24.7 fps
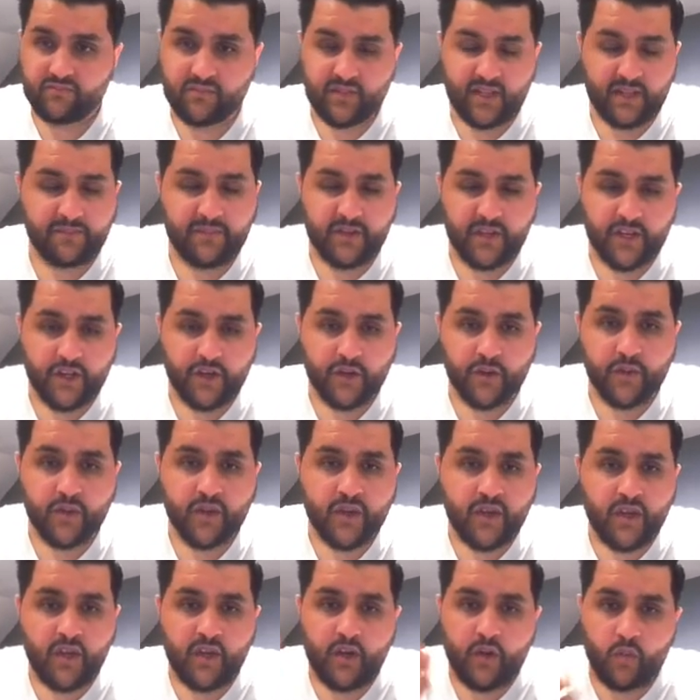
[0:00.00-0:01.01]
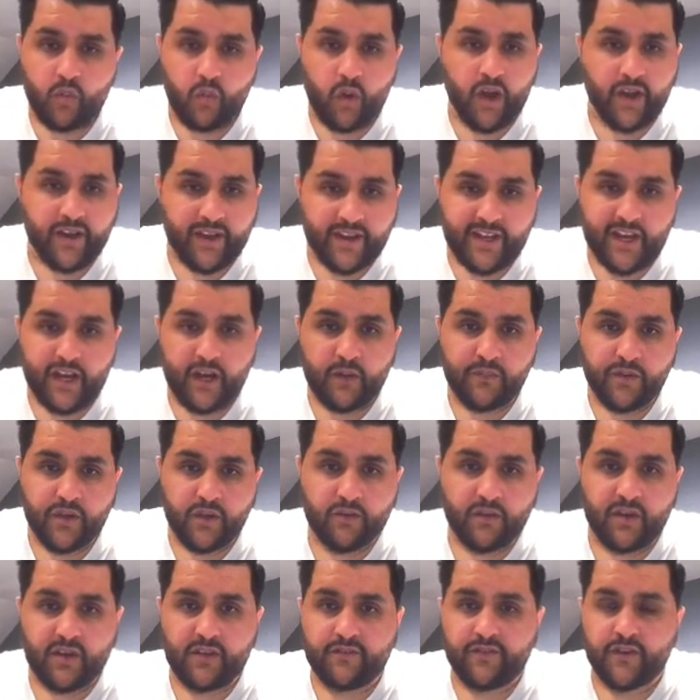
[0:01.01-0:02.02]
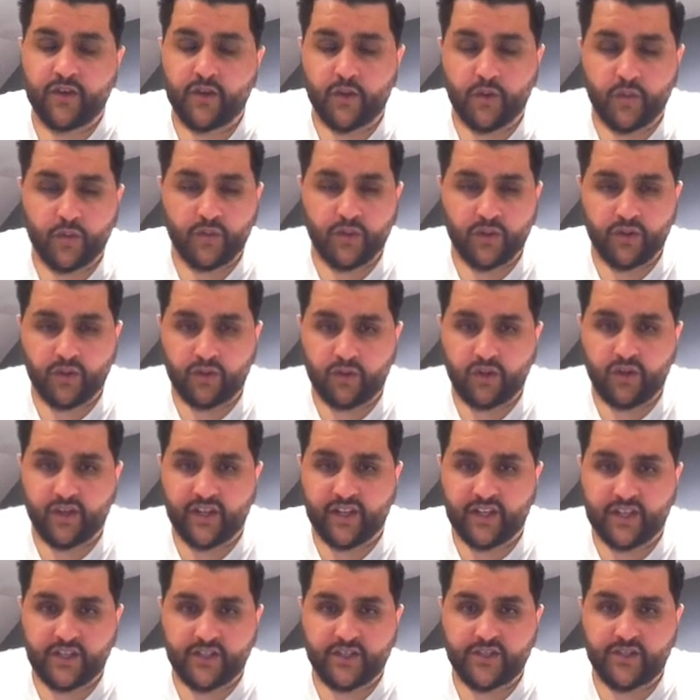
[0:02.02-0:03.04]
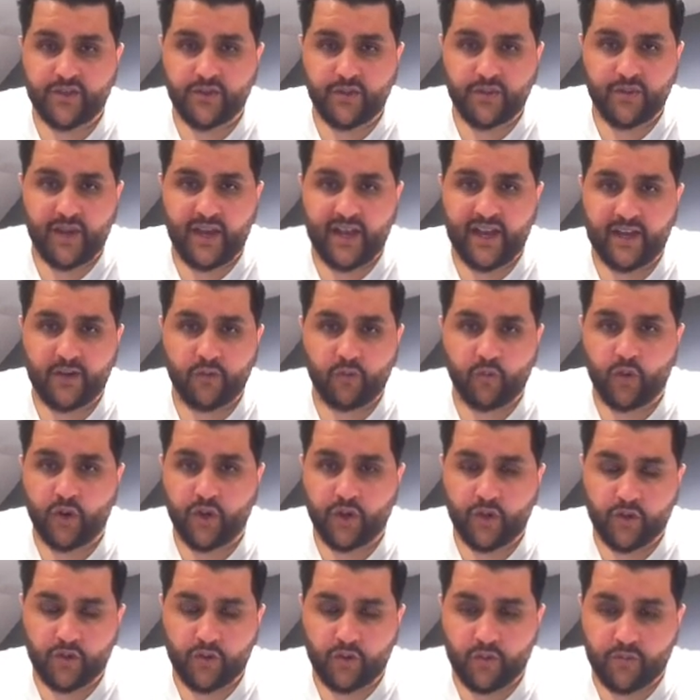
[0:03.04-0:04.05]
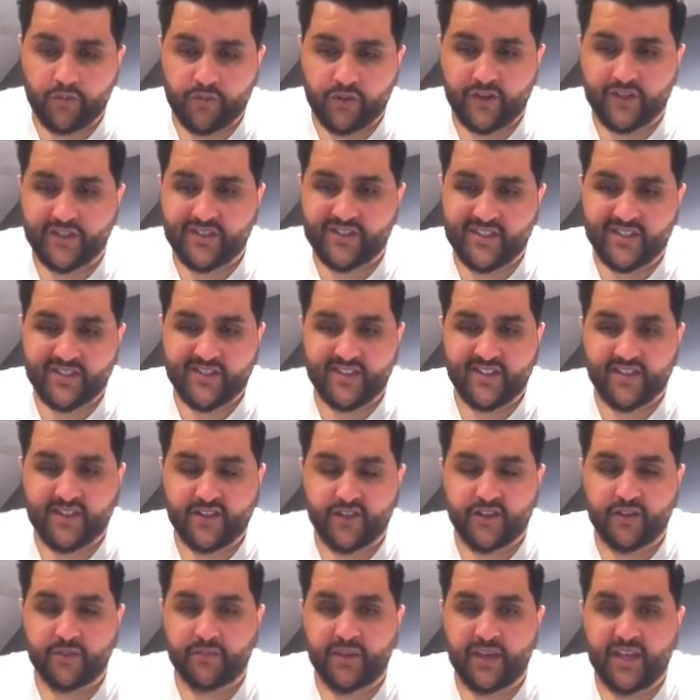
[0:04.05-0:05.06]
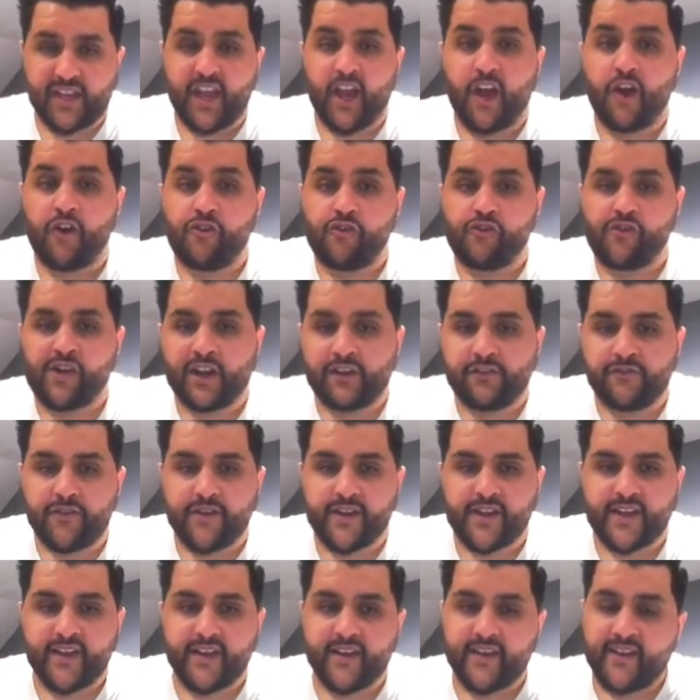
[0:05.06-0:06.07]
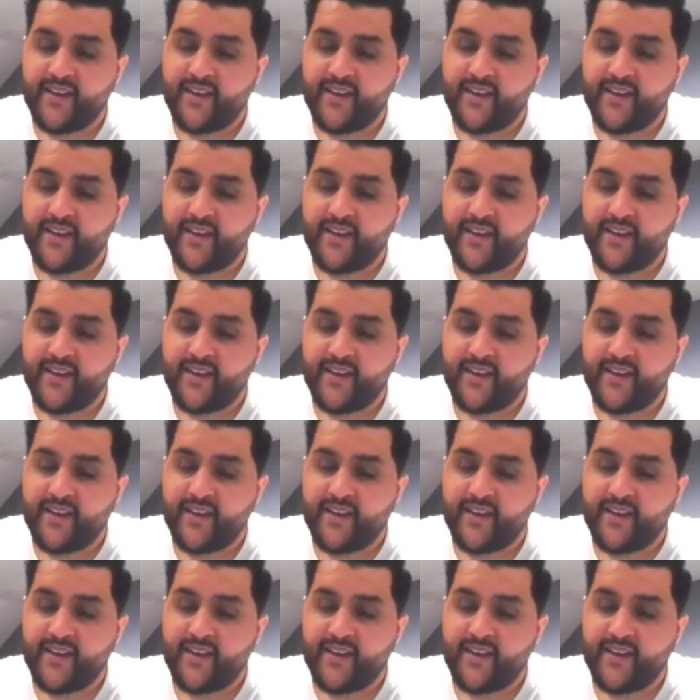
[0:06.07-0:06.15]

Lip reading: Let me know what I can help you with, who you're looking into, and what your thought process is going to be around it.